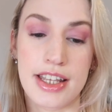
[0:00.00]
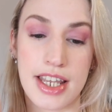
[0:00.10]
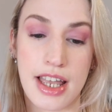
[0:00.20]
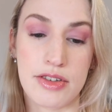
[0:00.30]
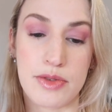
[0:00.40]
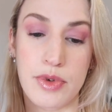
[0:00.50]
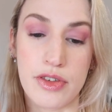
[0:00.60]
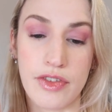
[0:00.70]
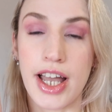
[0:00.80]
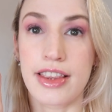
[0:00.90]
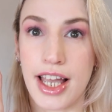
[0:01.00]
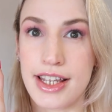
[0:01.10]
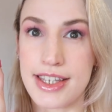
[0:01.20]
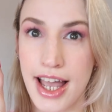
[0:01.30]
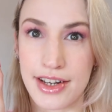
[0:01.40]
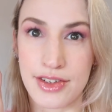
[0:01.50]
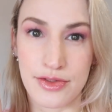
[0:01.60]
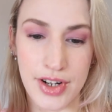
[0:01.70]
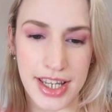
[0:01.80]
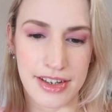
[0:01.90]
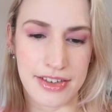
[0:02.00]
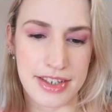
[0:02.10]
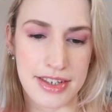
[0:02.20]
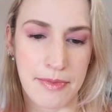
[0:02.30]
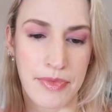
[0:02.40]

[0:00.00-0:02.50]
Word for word: to help smooth fine lines and wrinkles.